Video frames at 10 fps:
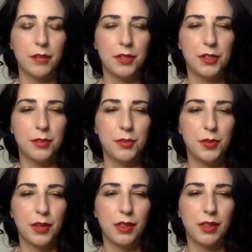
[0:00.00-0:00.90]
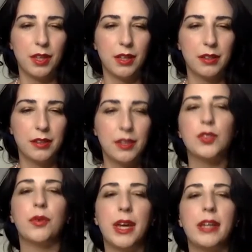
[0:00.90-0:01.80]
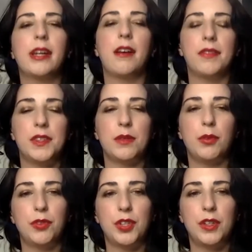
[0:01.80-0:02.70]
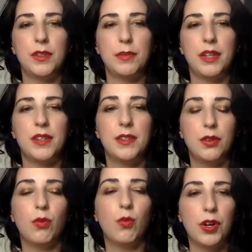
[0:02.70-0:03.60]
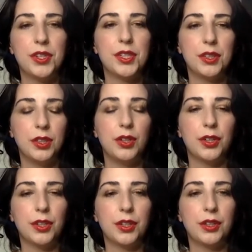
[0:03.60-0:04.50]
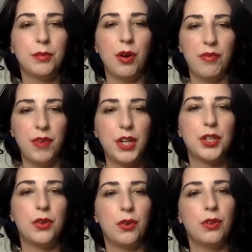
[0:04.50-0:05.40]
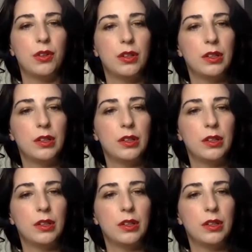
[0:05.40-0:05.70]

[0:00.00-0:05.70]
to terms with. Like, it's okay to have these emotions, but I still want to look professional.